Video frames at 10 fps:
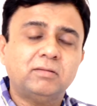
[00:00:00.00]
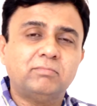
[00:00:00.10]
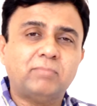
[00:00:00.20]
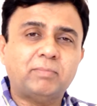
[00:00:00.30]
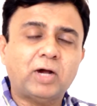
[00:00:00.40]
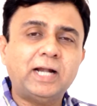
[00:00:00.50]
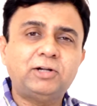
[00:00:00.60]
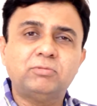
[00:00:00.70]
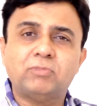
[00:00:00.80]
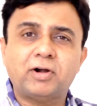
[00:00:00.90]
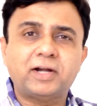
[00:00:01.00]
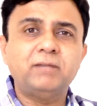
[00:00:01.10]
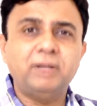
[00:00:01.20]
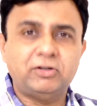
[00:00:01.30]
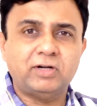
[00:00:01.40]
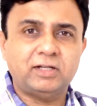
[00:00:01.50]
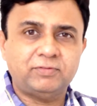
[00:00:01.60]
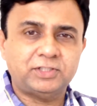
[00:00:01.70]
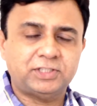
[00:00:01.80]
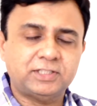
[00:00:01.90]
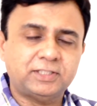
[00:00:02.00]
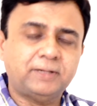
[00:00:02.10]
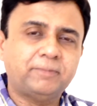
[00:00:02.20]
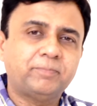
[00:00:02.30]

mild to moderate B12 deficiency.